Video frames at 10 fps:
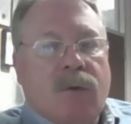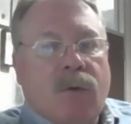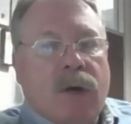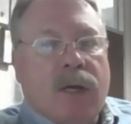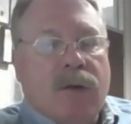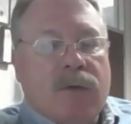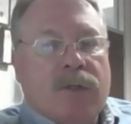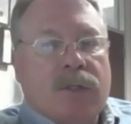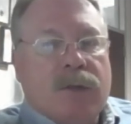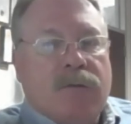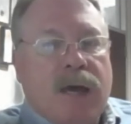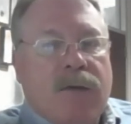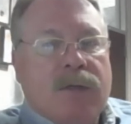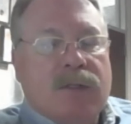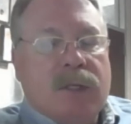or a over
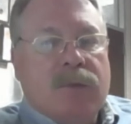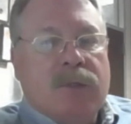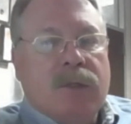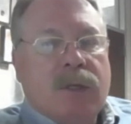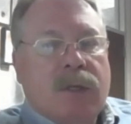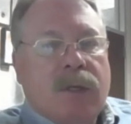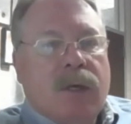65 exemption.